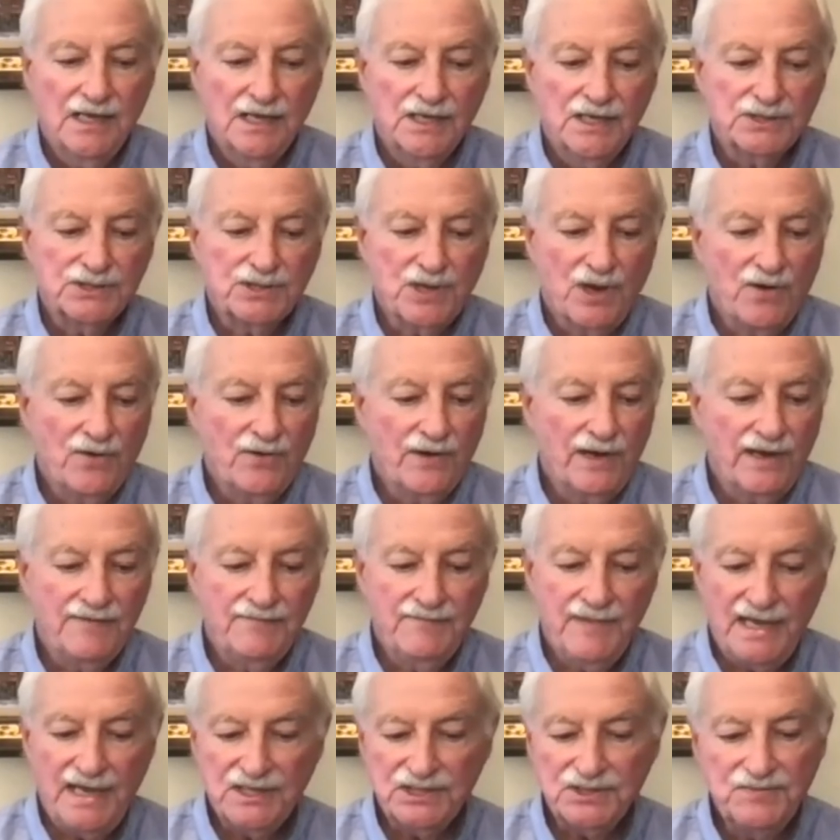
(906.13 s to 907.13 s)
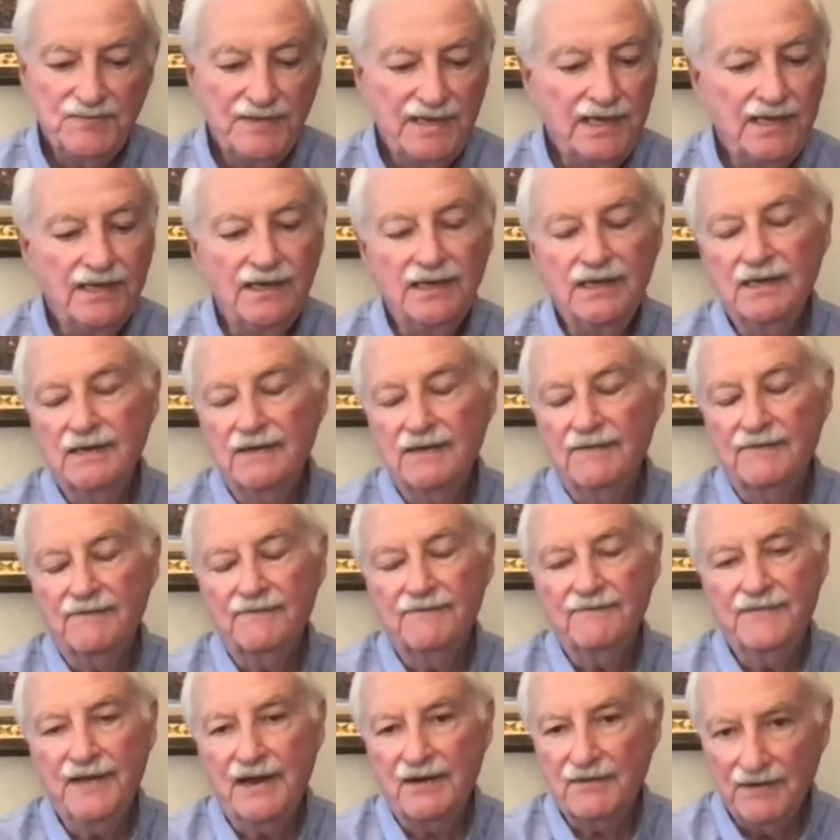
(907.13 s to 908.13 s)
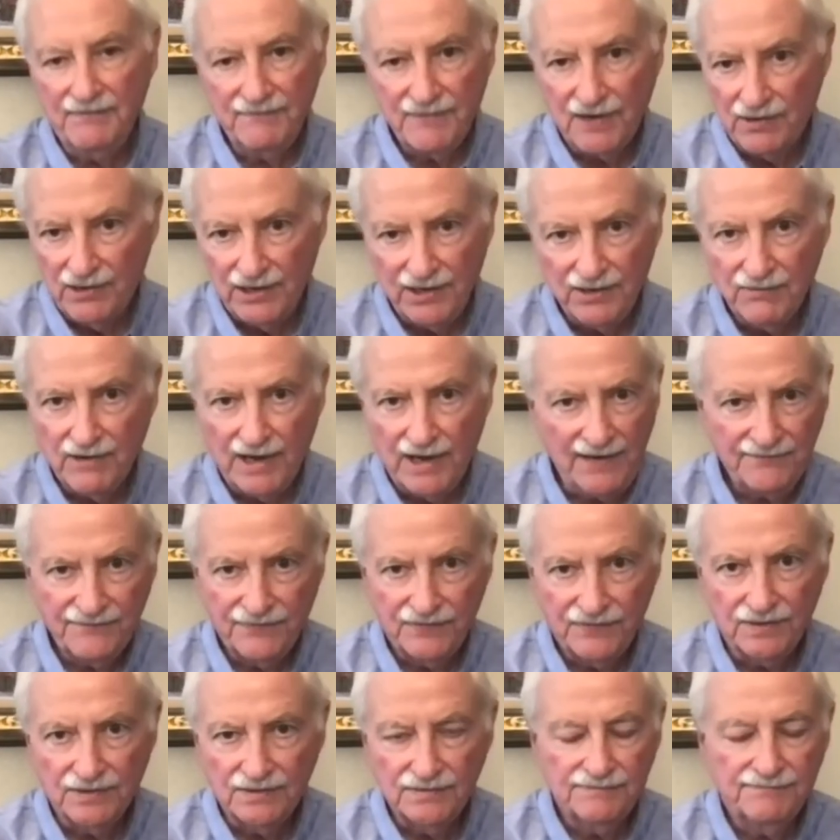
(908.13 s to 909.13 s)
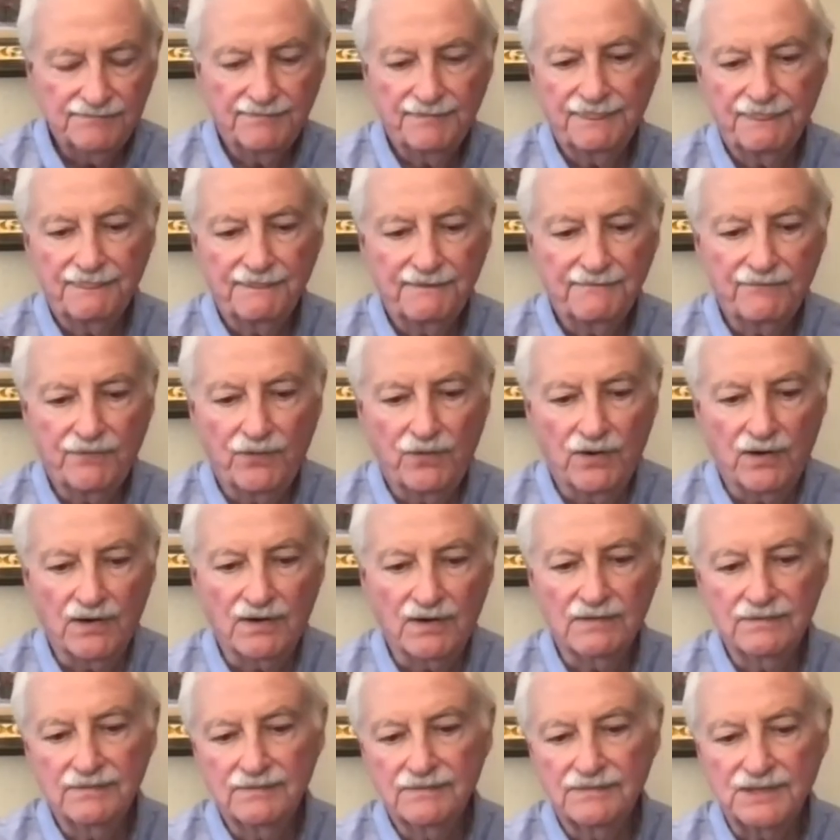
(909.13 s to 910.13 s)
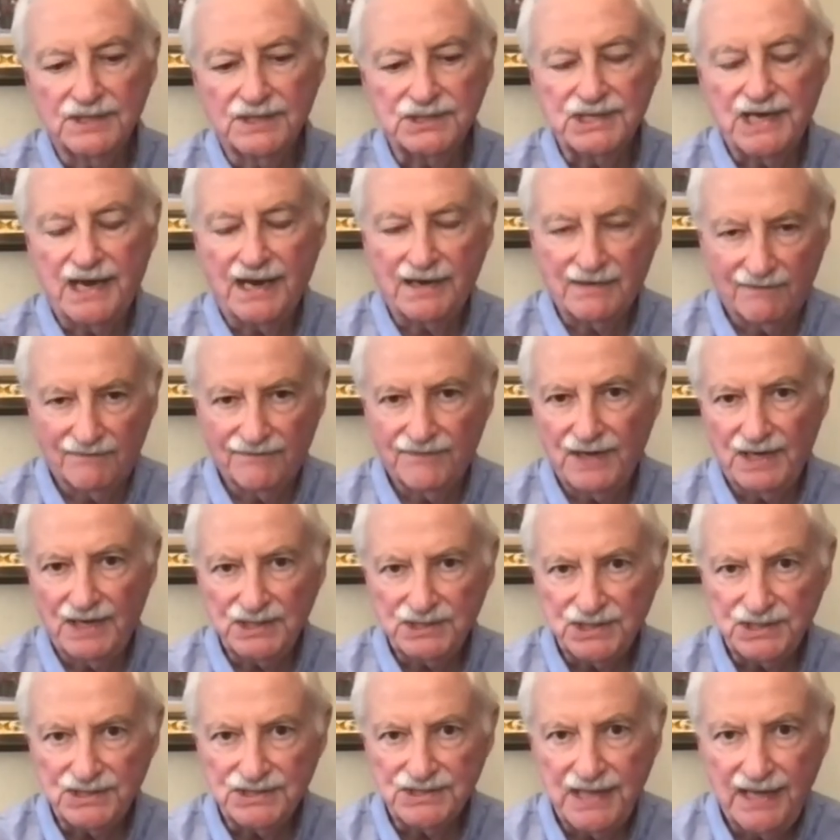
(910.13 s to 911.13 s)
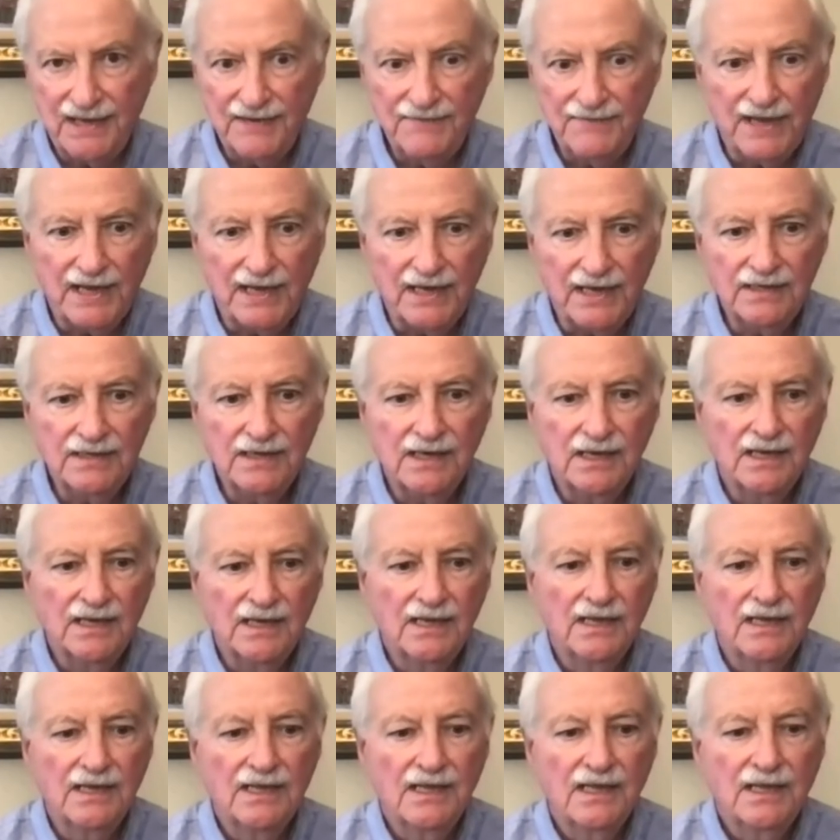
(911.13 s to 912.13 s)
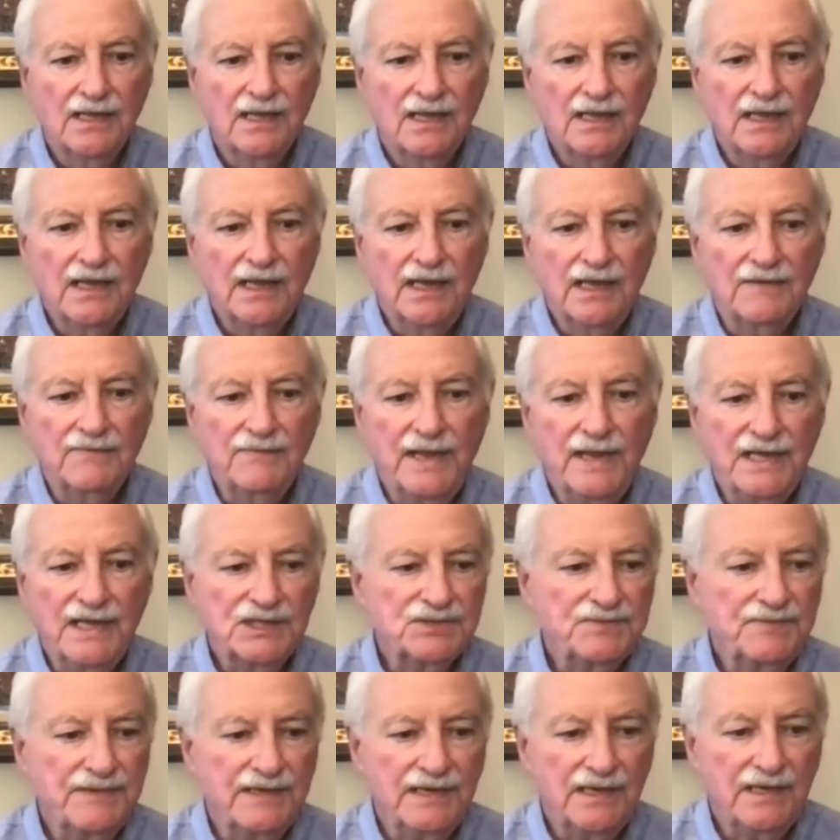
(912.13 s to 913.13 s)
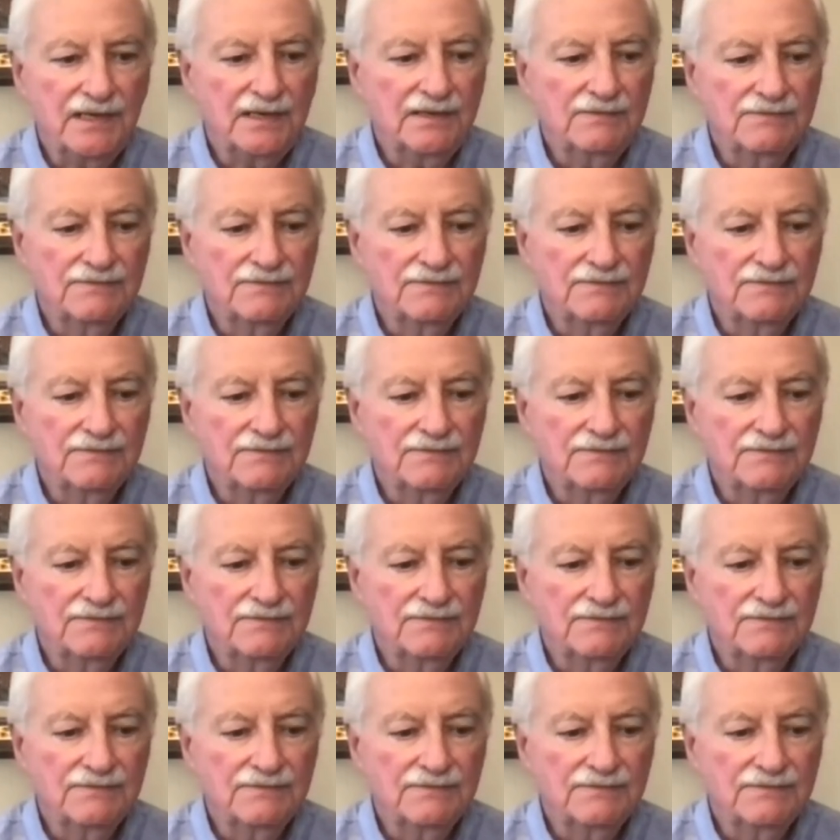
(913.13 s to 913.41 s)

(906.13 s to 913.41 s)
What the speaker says: So it makes me very, very grateful for the sacrifices they made. It makes me